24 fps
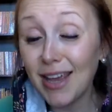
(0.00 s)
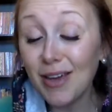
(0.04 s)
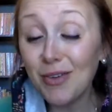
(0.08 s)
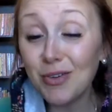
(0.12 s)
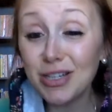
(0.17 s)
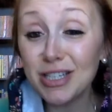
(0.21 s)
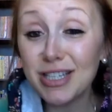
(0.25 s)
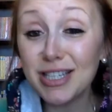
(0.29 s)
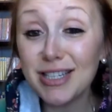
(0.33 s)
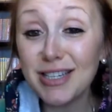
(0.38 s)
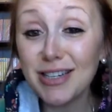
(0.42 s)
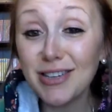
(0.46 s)
It
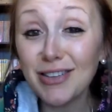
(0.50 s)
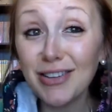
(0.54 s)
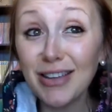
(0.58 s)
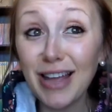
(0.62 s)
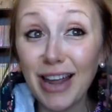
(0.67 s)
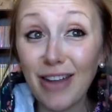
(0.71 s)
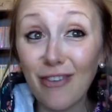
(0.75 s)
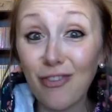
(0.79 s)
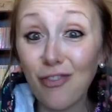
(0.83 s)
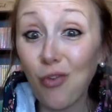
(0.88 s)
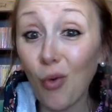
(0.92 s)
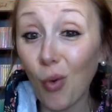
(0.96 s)
was still
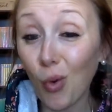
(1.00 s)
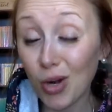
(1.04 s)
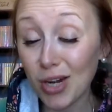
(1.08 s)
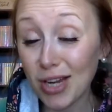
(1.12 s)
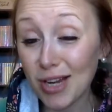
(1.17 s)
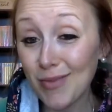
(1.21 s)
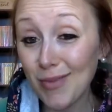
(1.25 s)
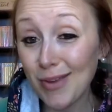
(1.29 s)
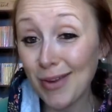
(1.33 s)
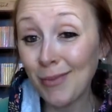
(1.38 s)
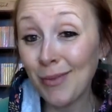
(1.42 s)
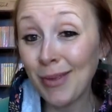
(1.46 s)
like
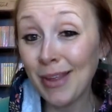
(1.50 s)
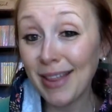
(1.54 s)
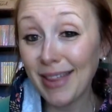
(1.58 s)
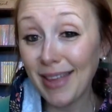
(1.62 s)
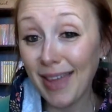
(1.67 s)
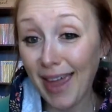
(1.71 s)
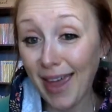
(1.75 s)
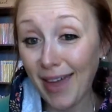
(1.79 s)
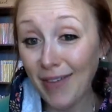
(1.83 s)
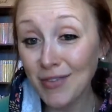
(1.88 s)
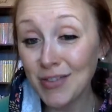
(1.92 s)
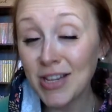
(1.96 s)
40 when we
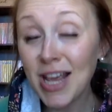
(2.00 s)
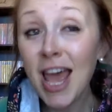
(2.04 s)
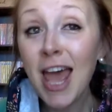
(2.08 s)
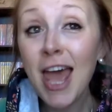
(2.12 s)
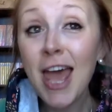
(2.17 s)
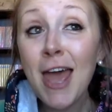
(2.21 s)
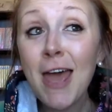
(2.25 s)
left,